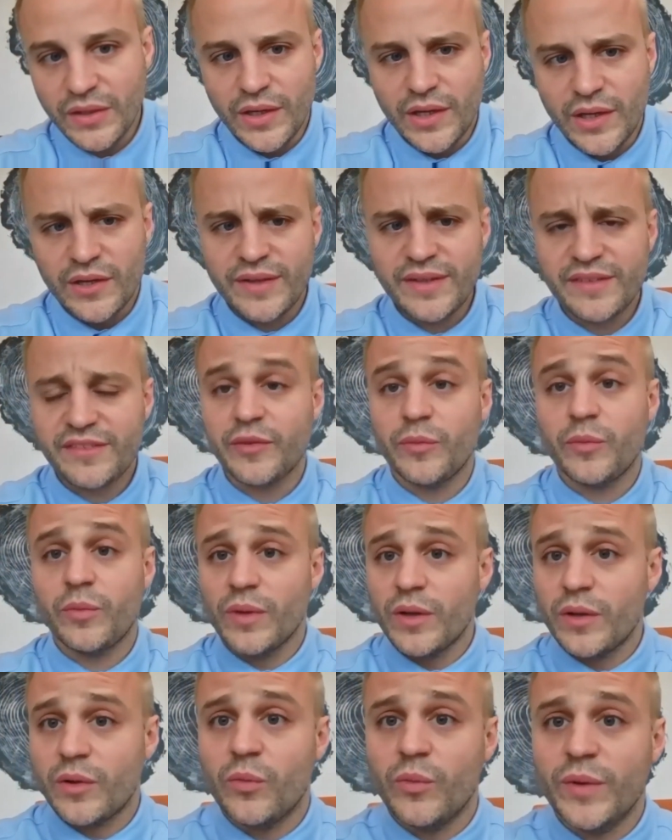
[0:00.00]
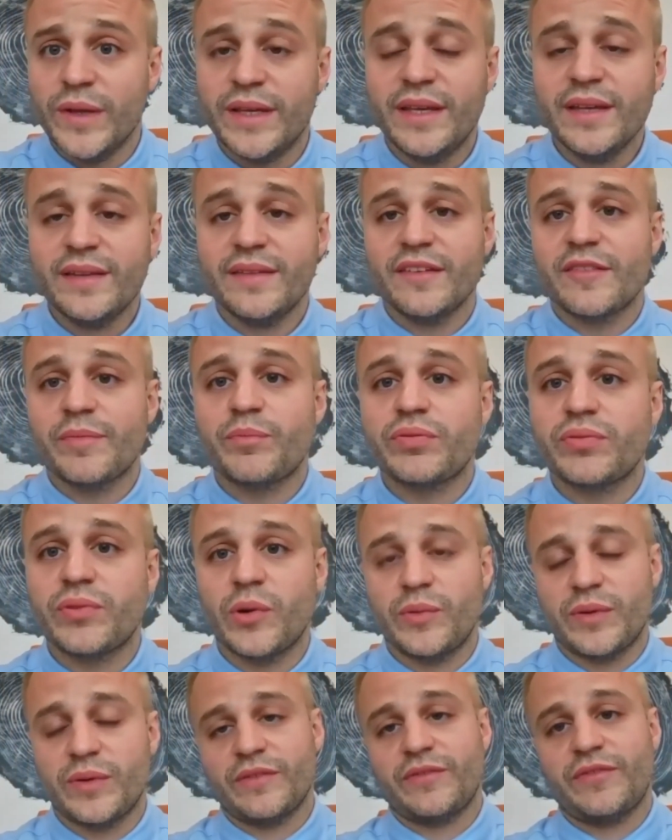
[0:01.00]
Right, so we get this
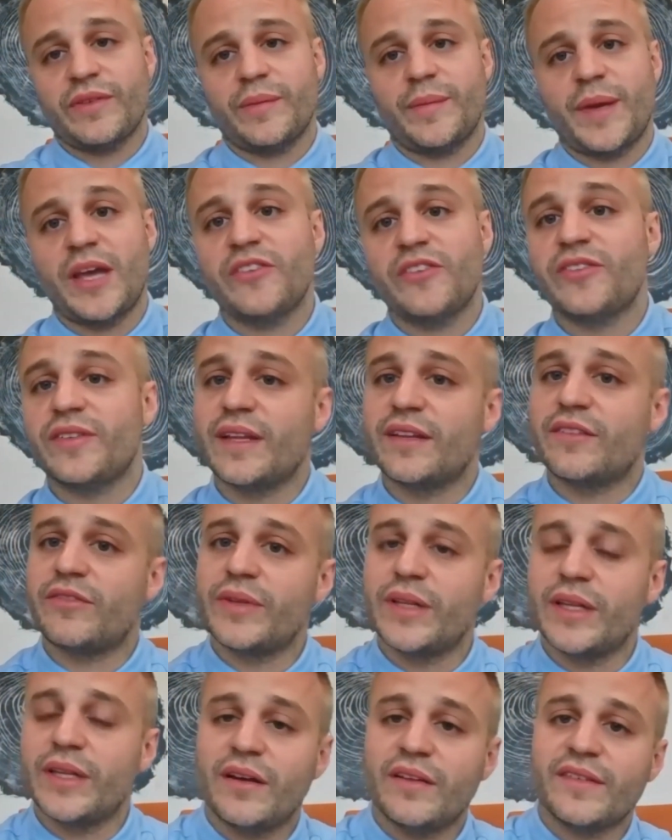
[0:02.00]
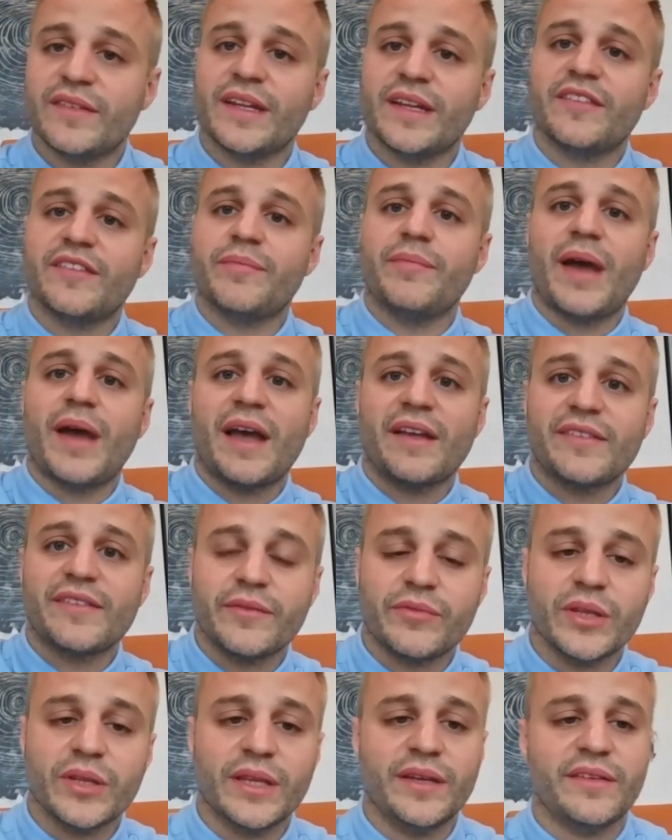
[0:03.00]
pro-inflammation that's really causing this
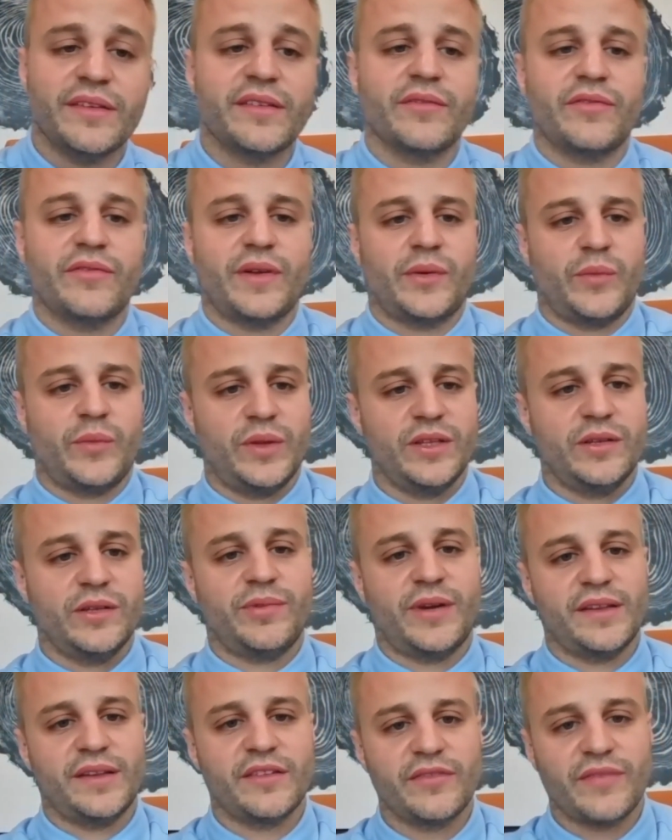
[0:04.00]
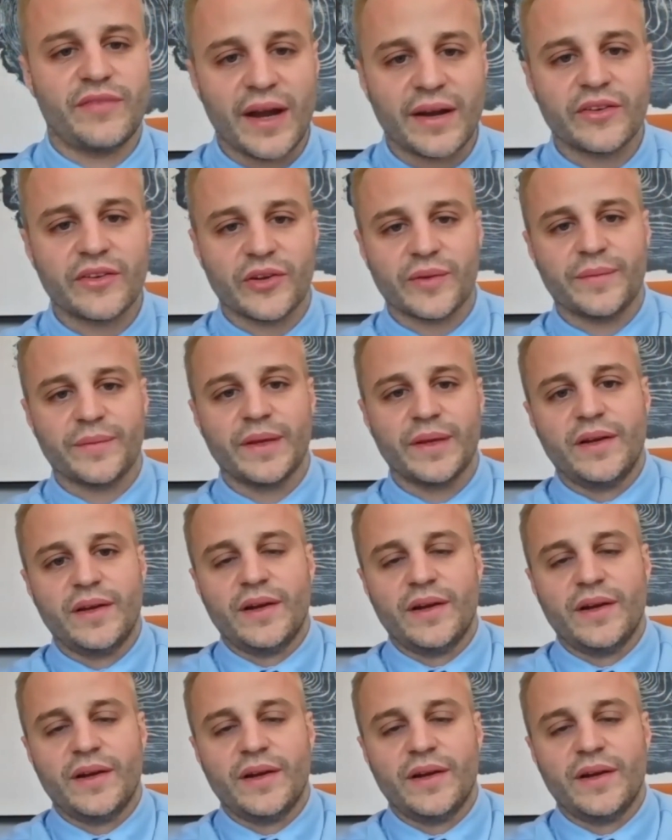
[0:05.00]
massive release of von Willebrand's factor.